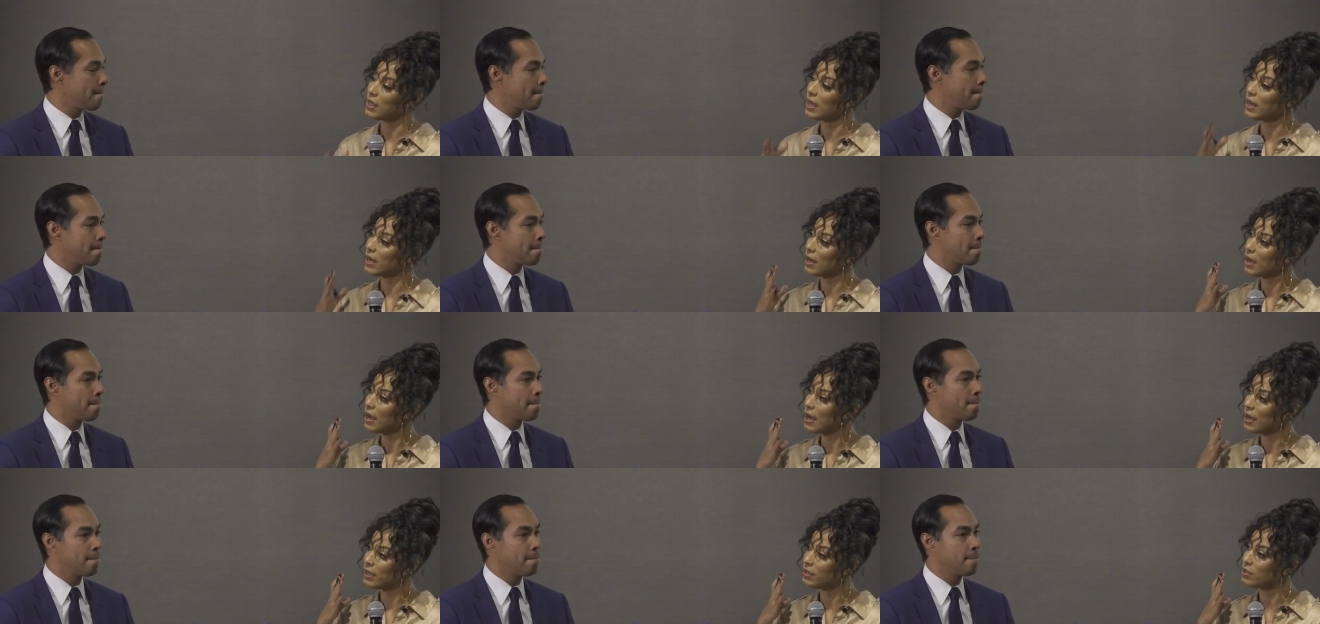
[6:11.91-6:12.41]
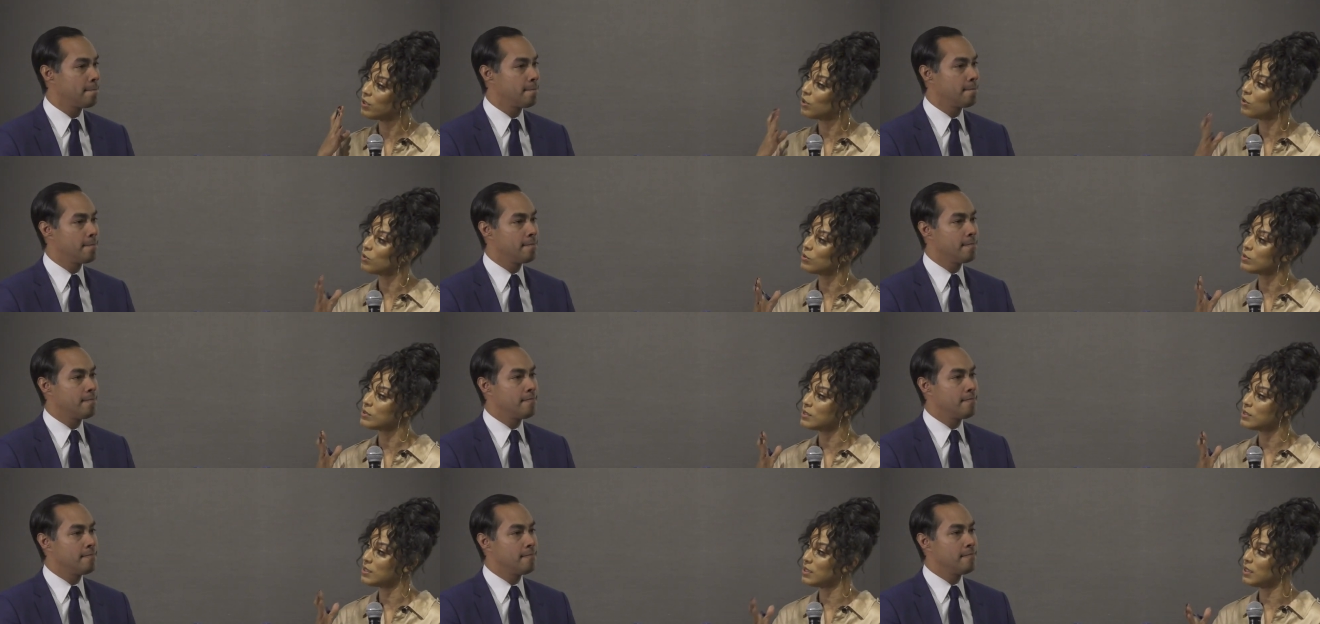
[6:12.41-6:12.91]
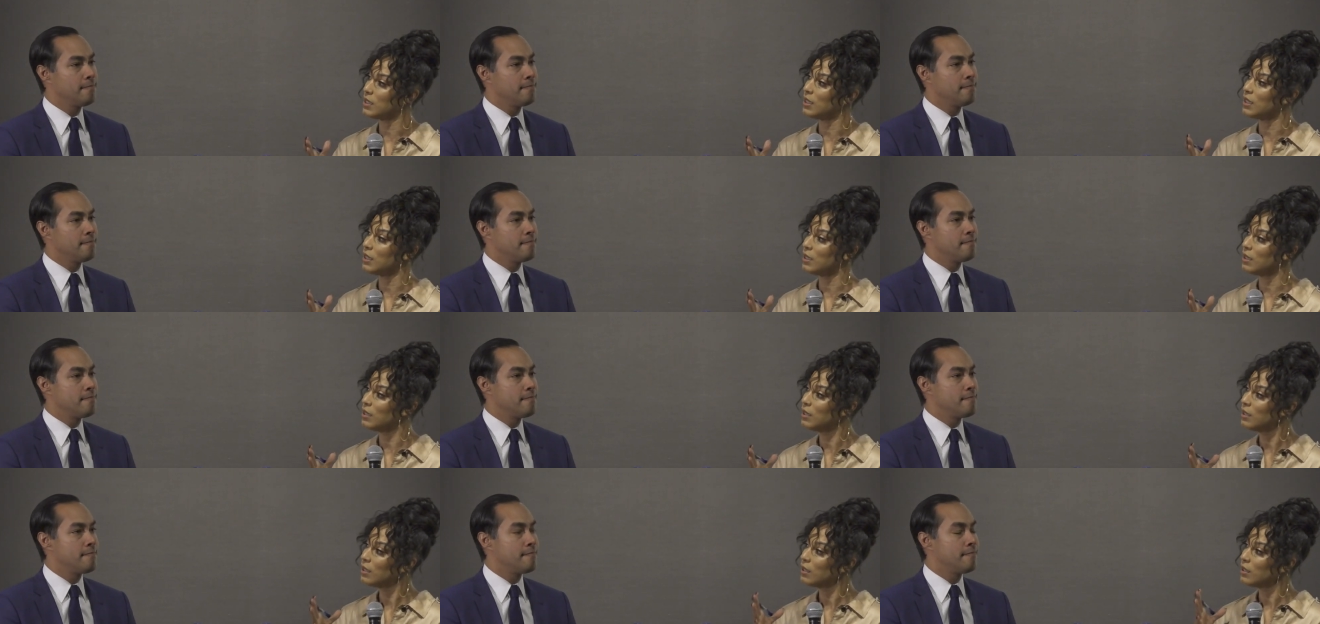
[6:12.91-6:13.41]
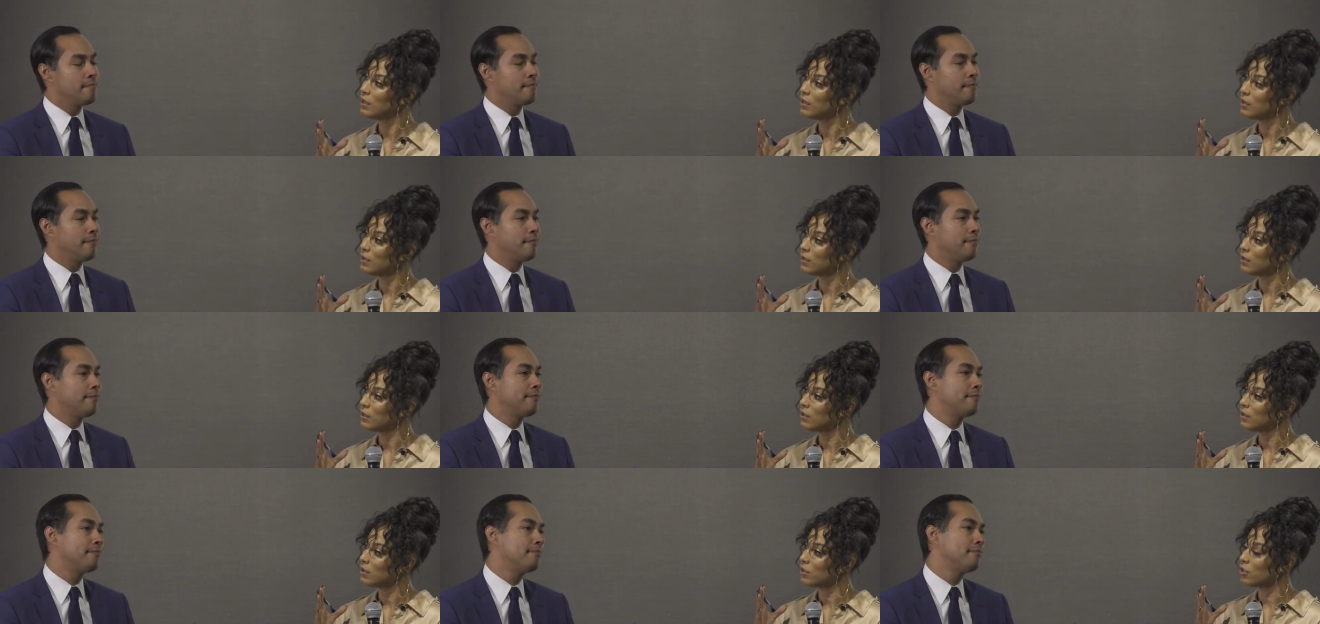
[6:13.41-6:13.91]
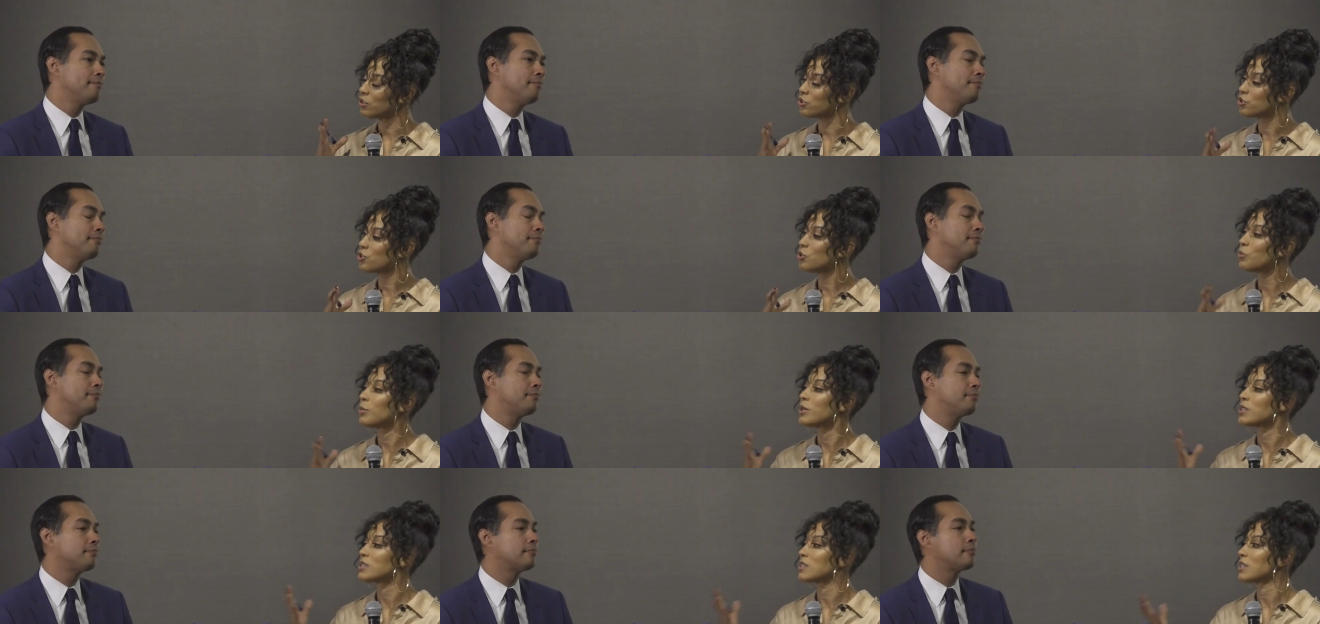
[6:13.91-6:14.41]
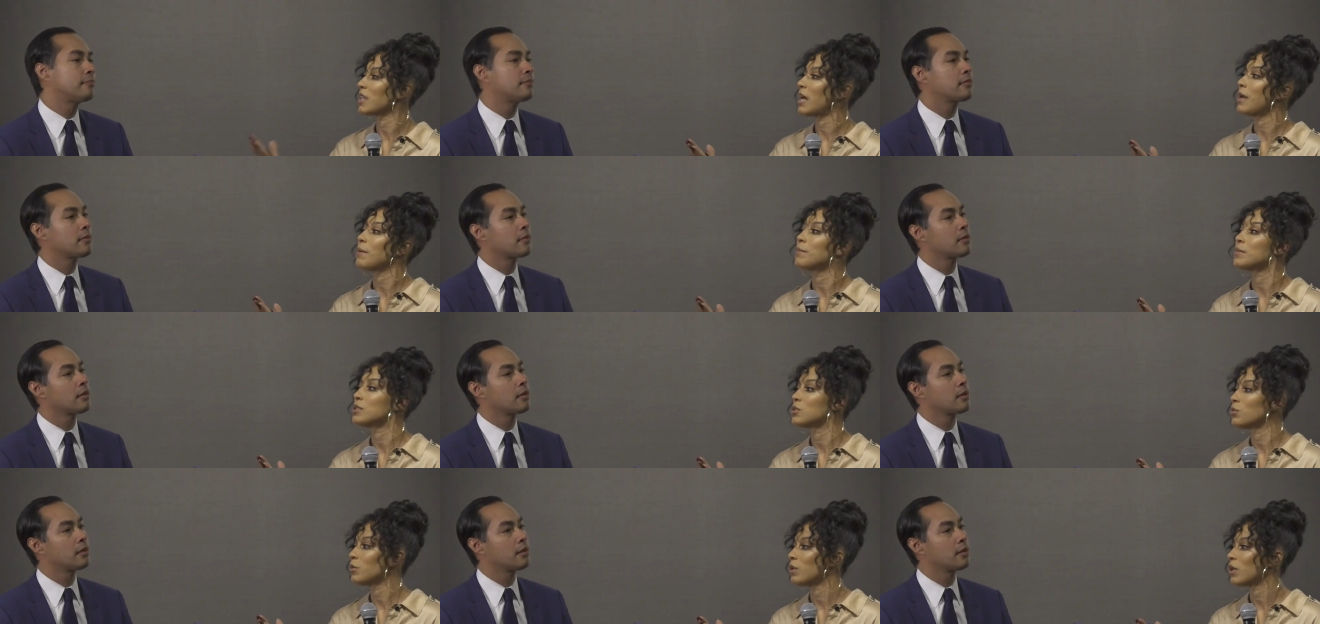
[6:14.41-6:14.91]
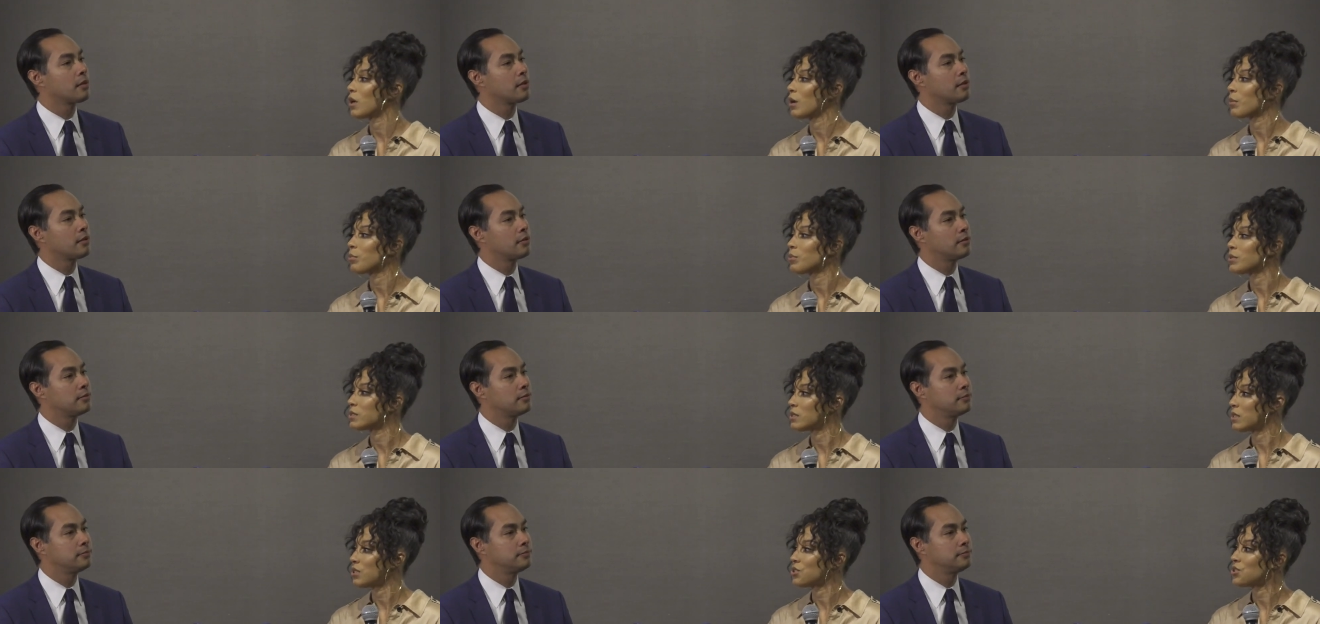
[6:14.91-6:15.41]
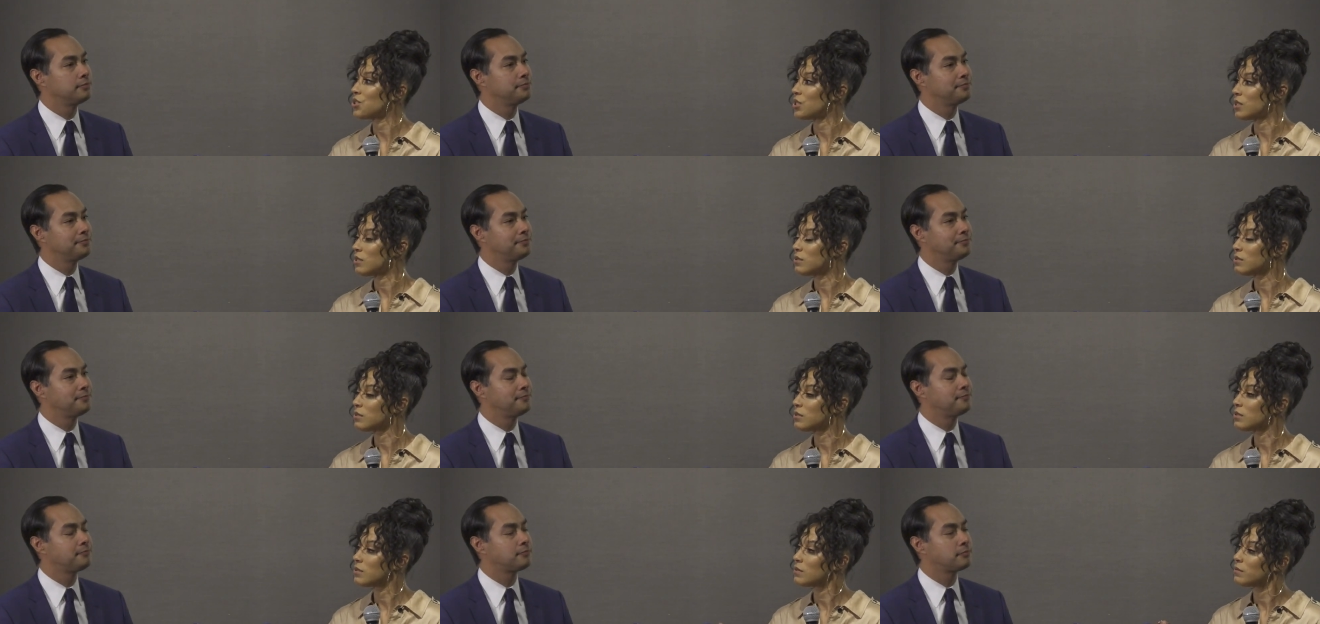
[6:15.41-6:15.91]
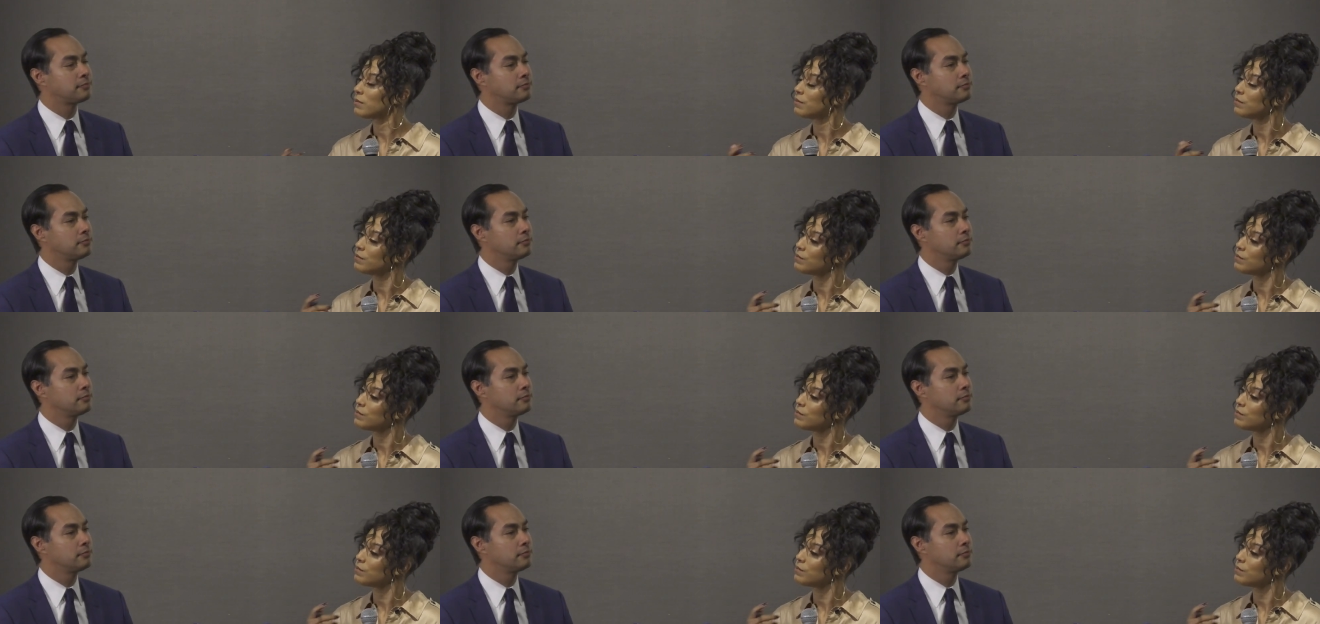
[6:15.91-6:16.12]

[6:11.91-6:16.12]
Speaker 1: Like, I don't see there's too much light between our positions.